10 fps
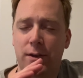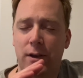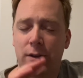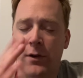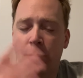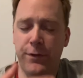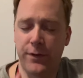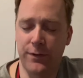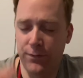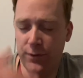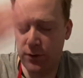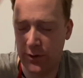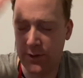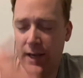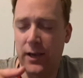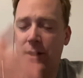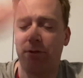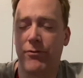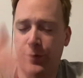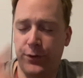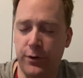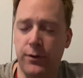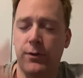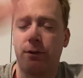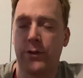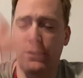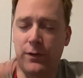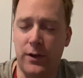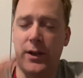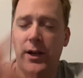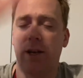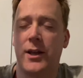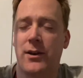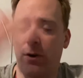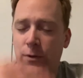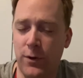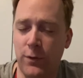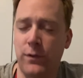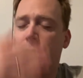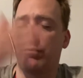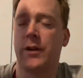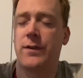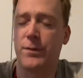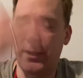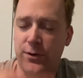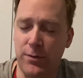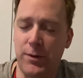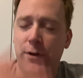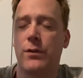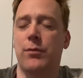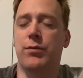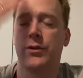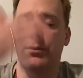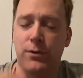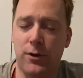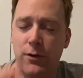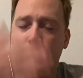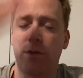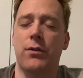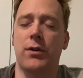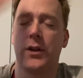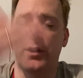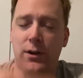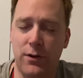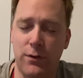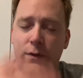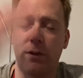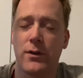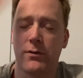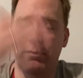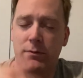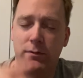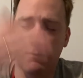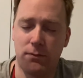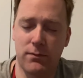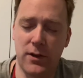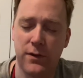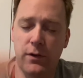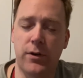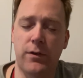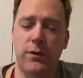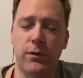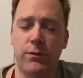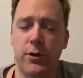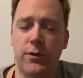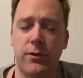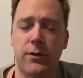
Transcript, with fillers: it's almost as if you could take on a filter to the sunlight and, oh, here's the red spectrum, here's the blue, here's the green, here's the, and so on and so forth.